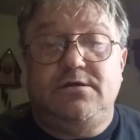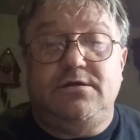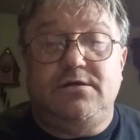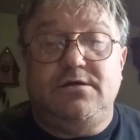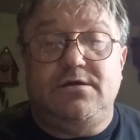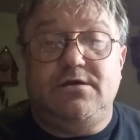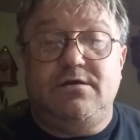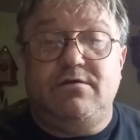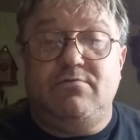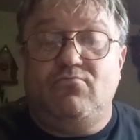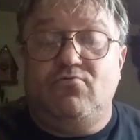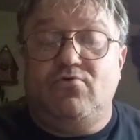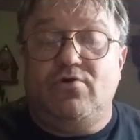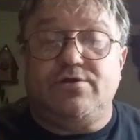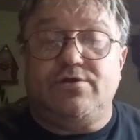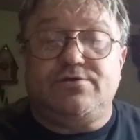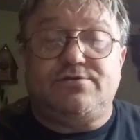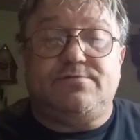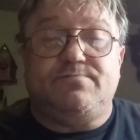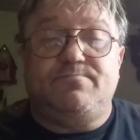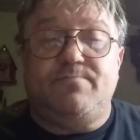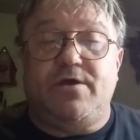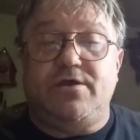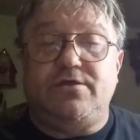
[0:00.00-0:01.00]
Uh,
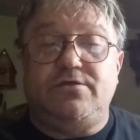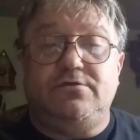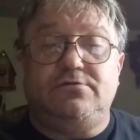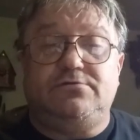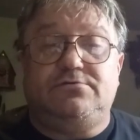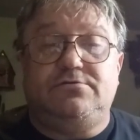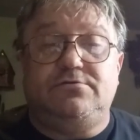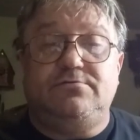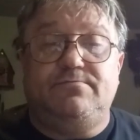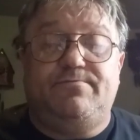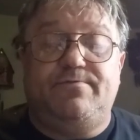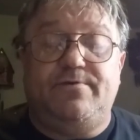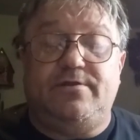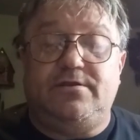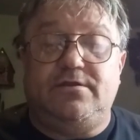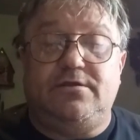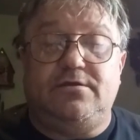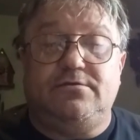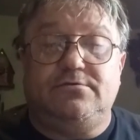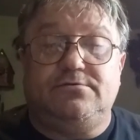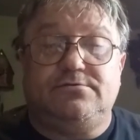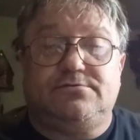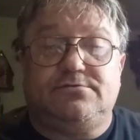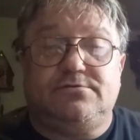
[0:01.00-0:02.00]
watch my YouTube
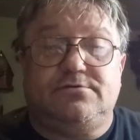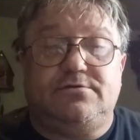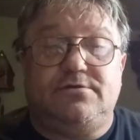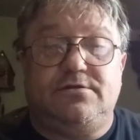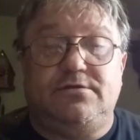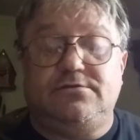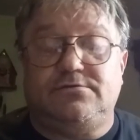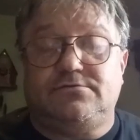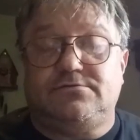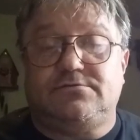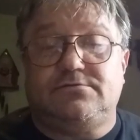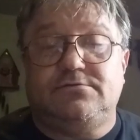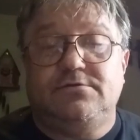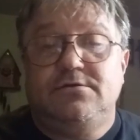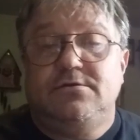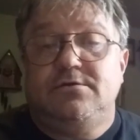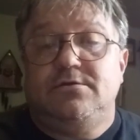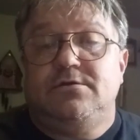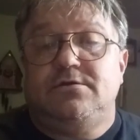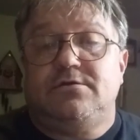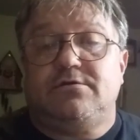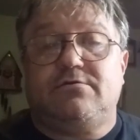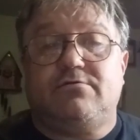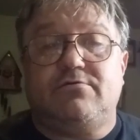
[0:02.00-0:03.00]
videos on his
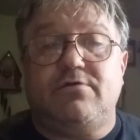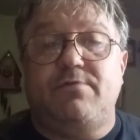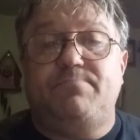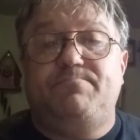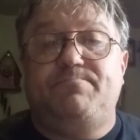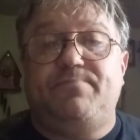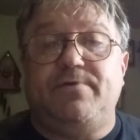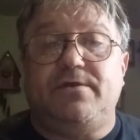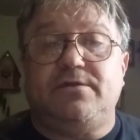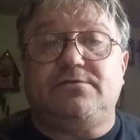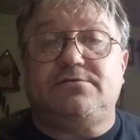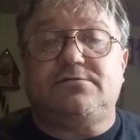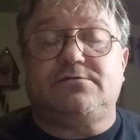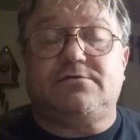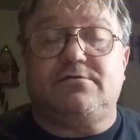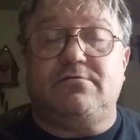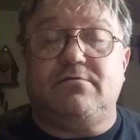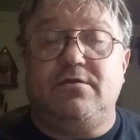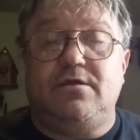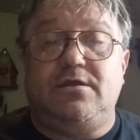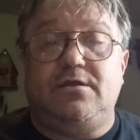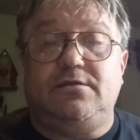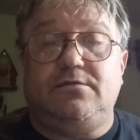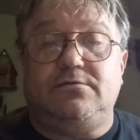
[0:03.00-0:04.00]
great big
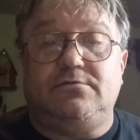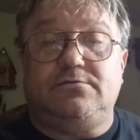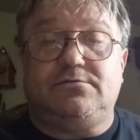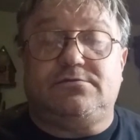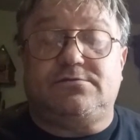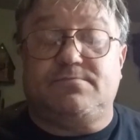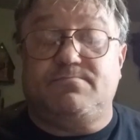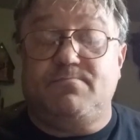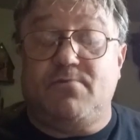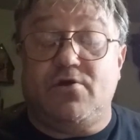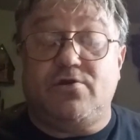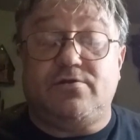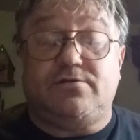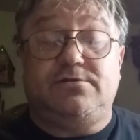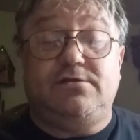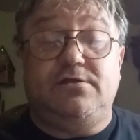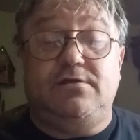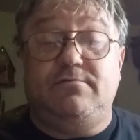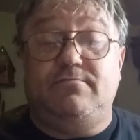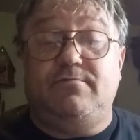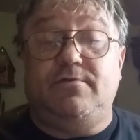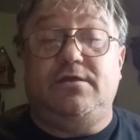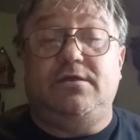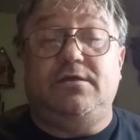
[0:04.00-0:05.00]
screen smart
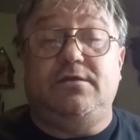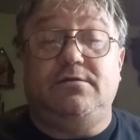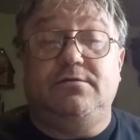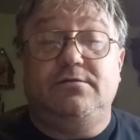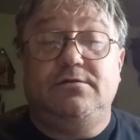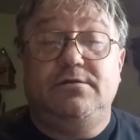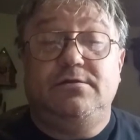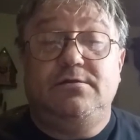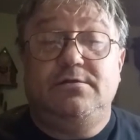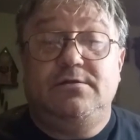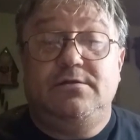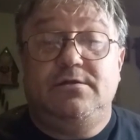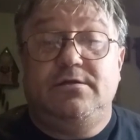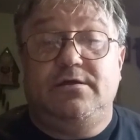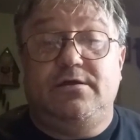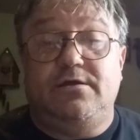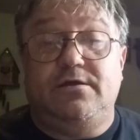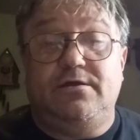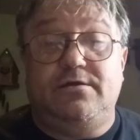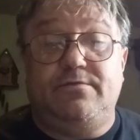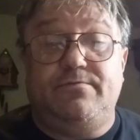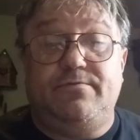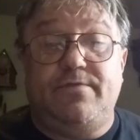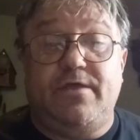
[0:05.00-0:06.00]
TV.
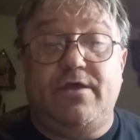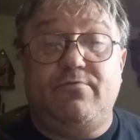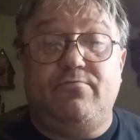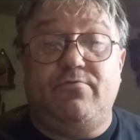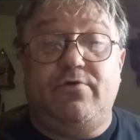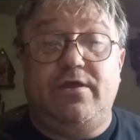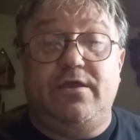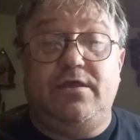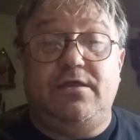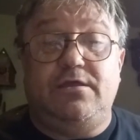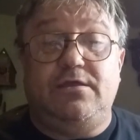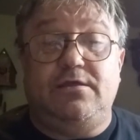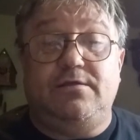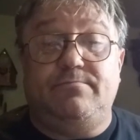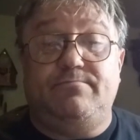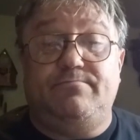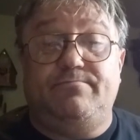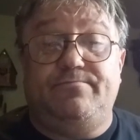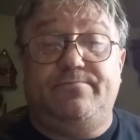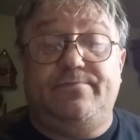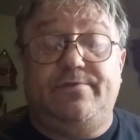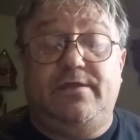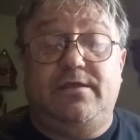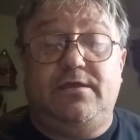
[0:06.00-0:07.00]
And that way
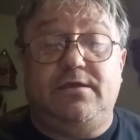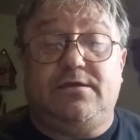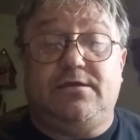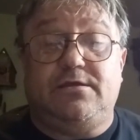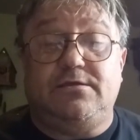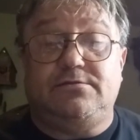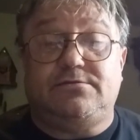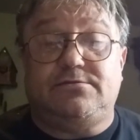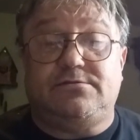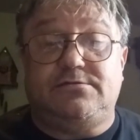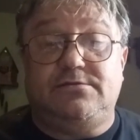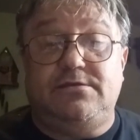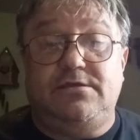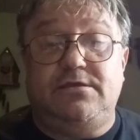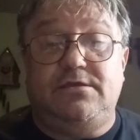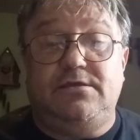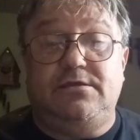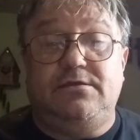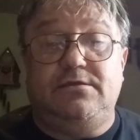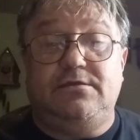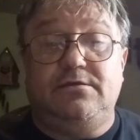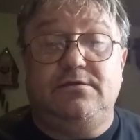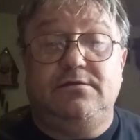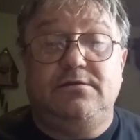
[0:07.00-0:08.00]
he could
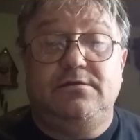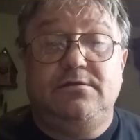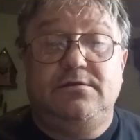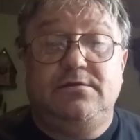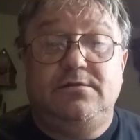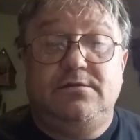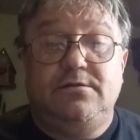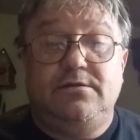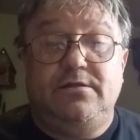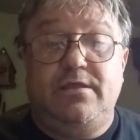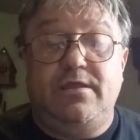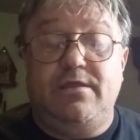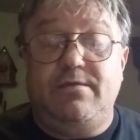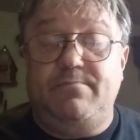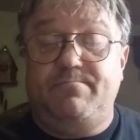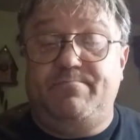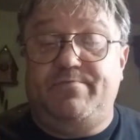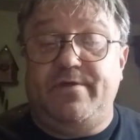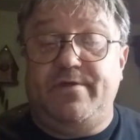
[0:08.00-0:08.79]
see it